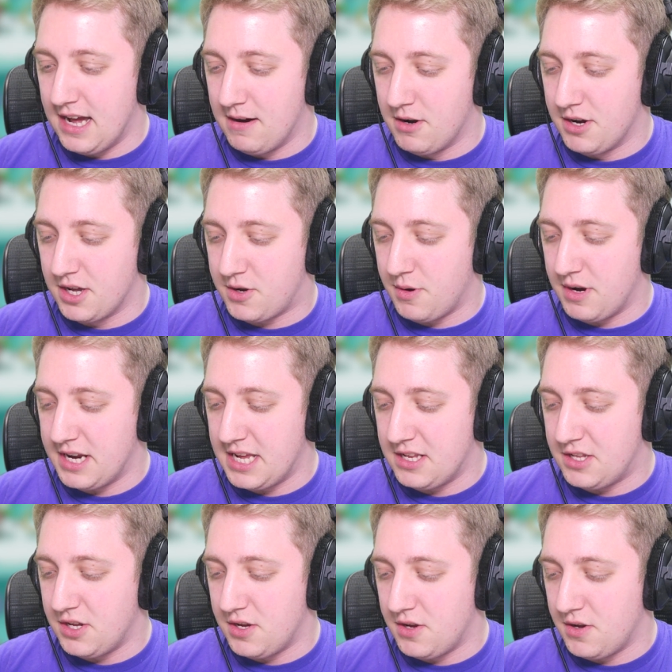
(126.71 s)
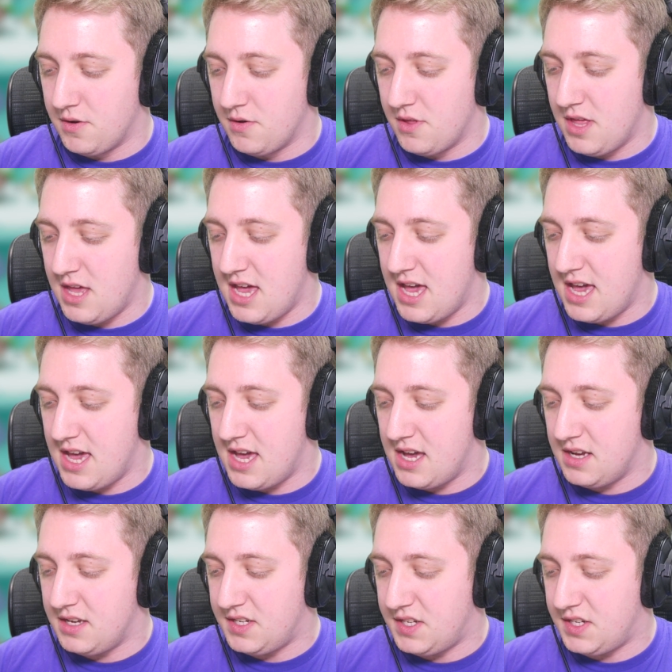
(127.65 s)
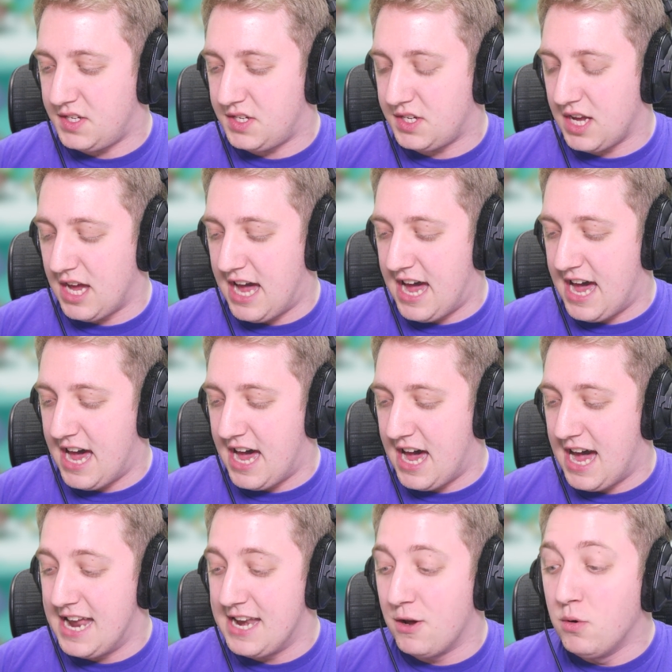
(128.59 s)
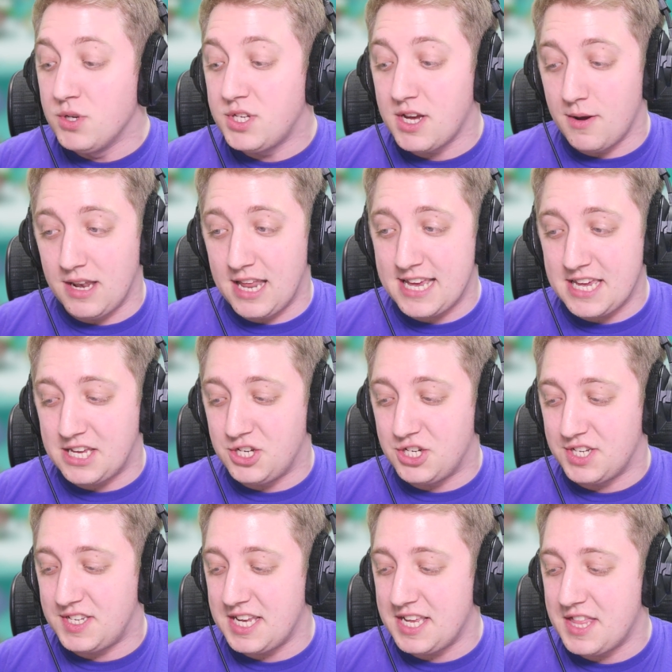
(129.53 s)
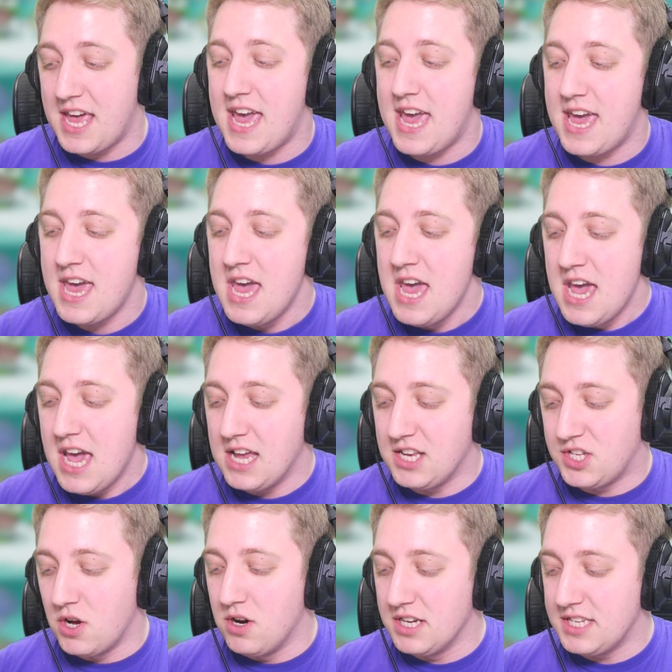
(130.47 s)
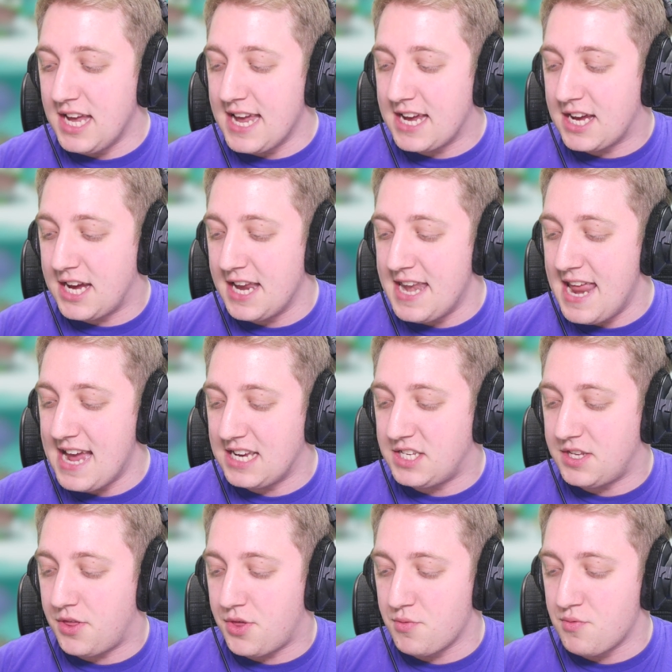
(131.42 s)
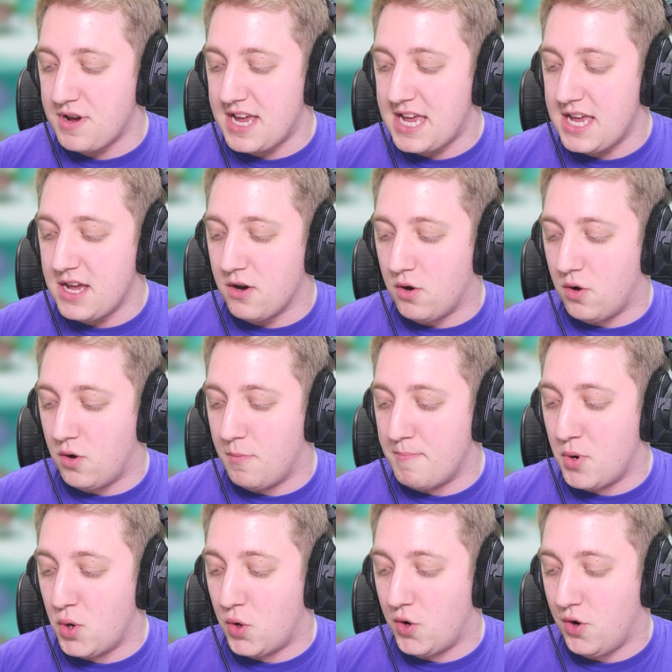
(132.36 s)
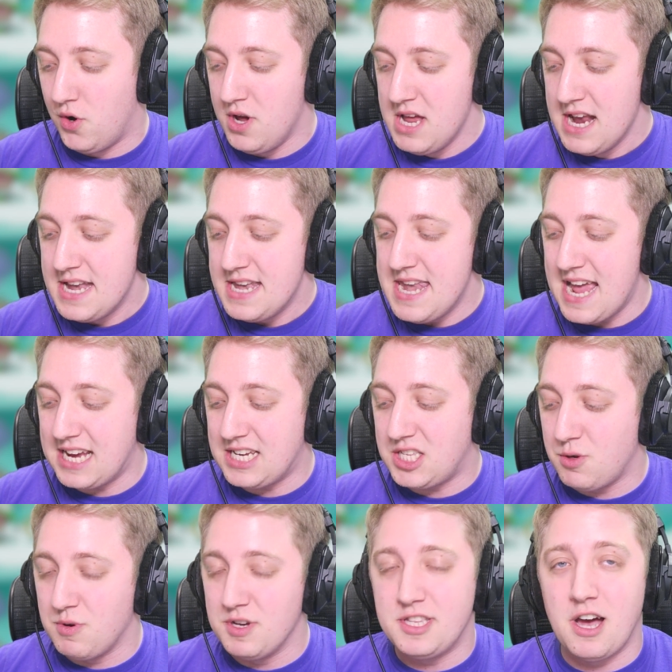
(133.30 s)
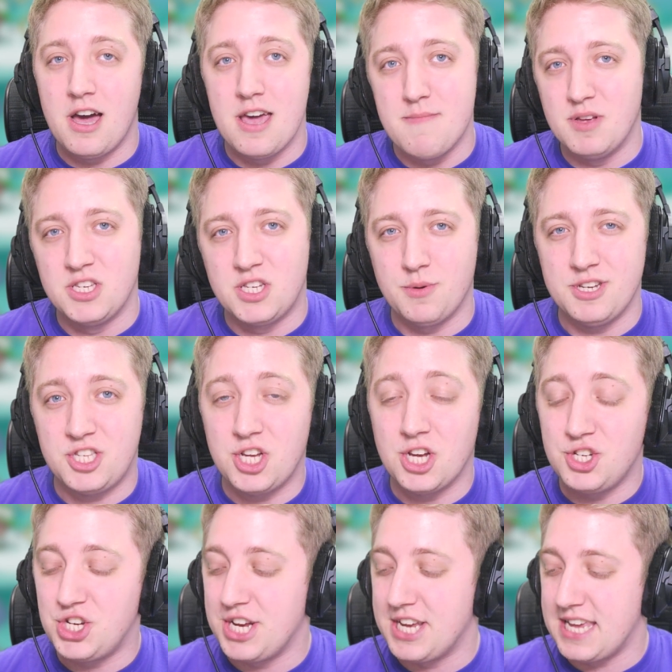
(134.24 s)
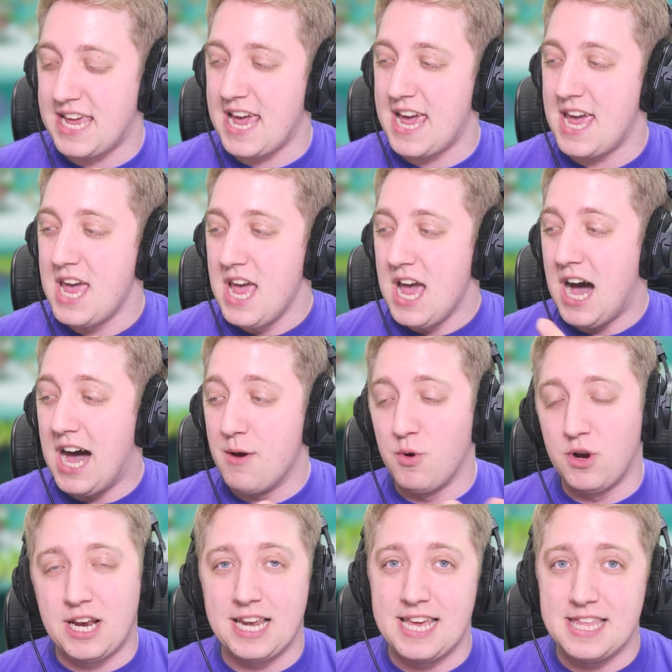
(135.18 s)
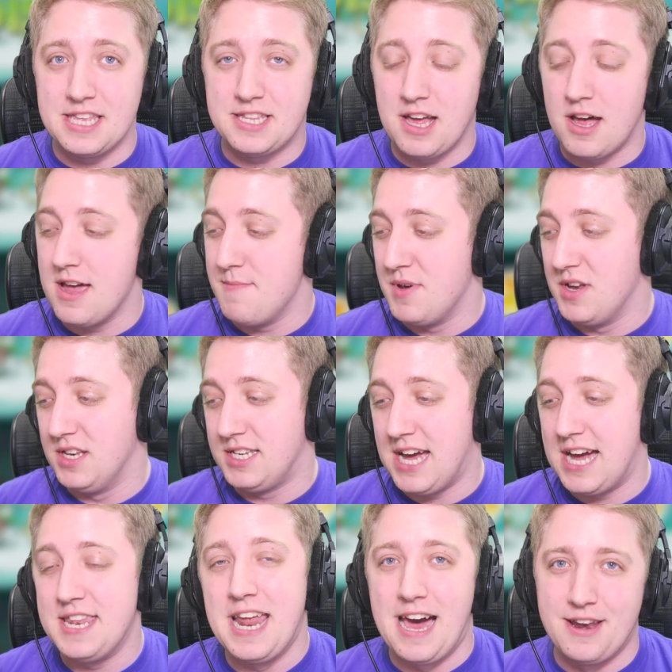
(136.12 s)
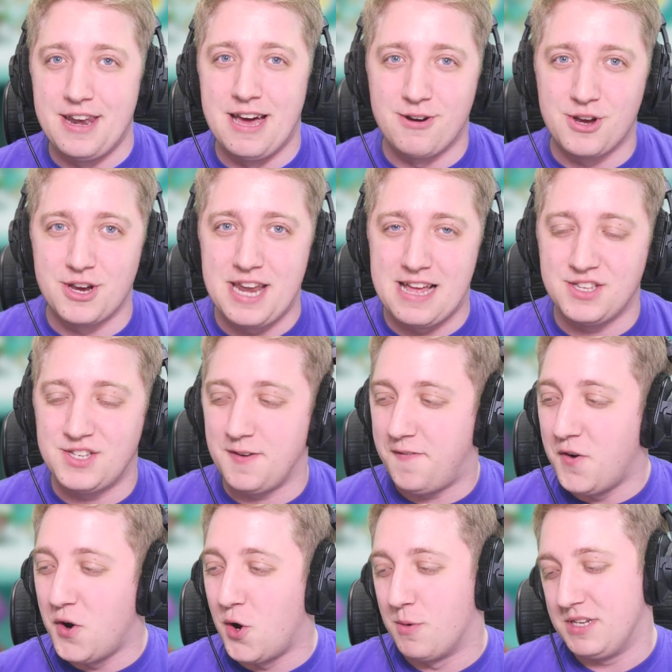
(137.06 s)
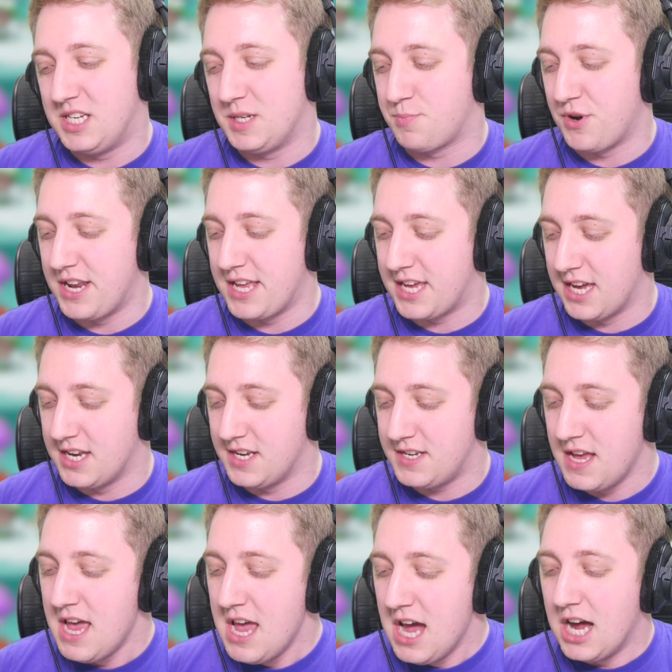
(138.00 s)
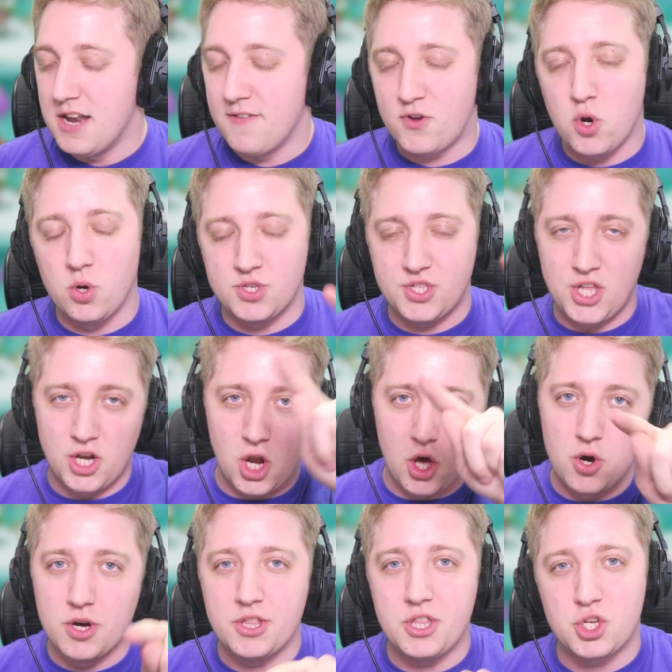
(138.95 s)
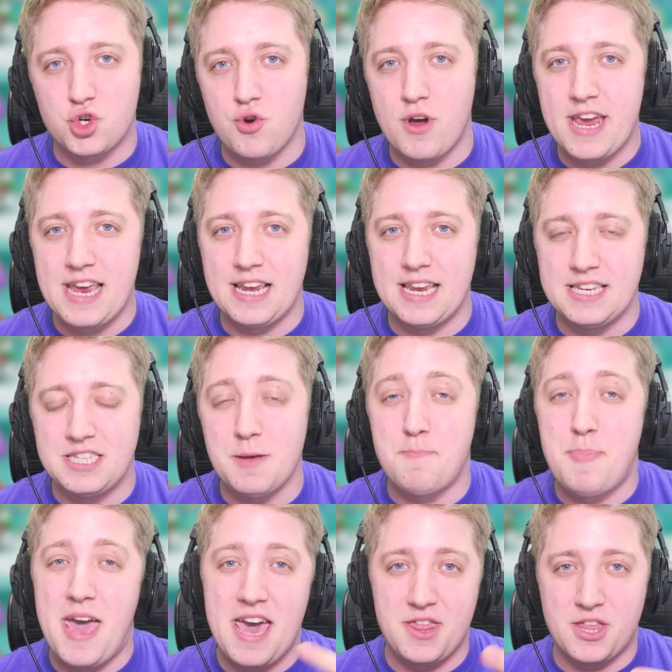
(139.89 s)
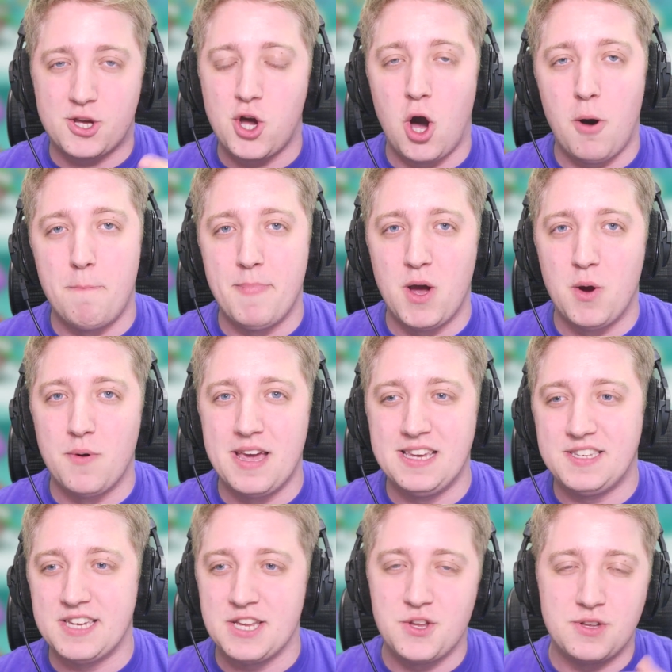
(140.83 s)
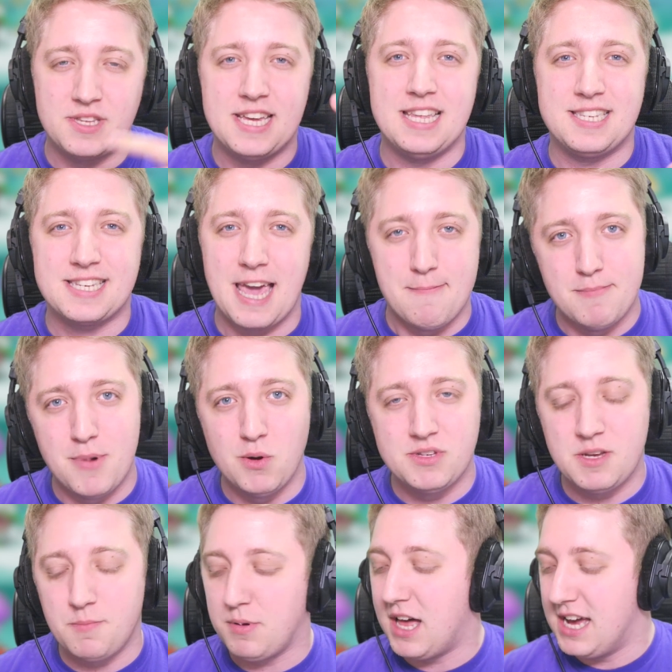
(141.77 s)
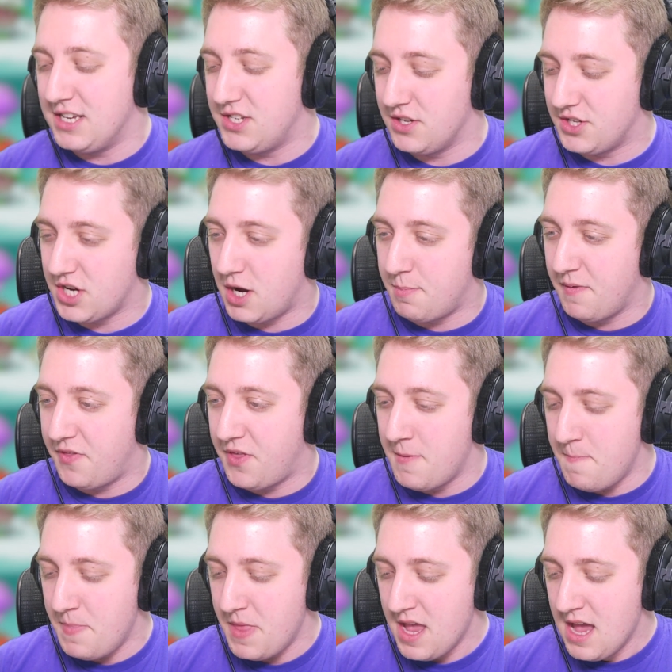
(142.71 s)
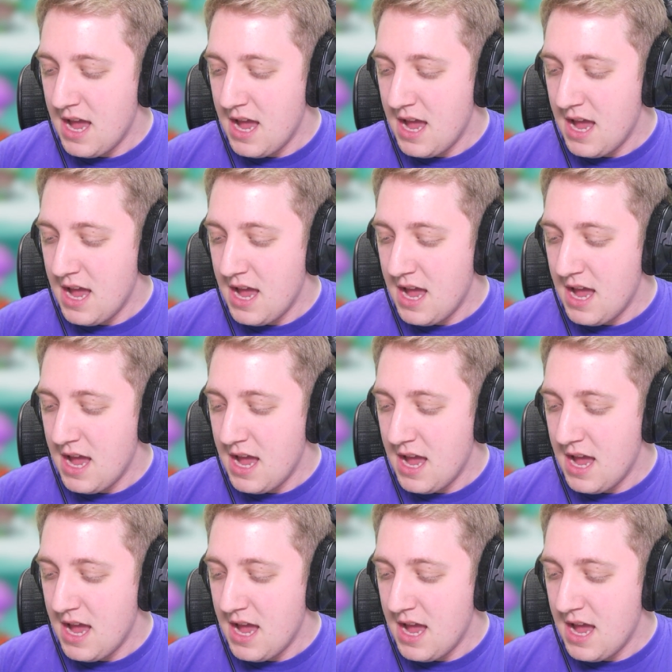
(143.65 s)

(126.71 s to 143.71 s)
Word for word: I'm going to quickly do this. Uh, and also, like you can just see there, as long as I connect three or more next to a diamond, so it's touching it, I will collect the diamond and that'll now go down to four, which is pretty good. And of course, the longer the trail is, the better the combo is, and you tend to get multipliers on top of them.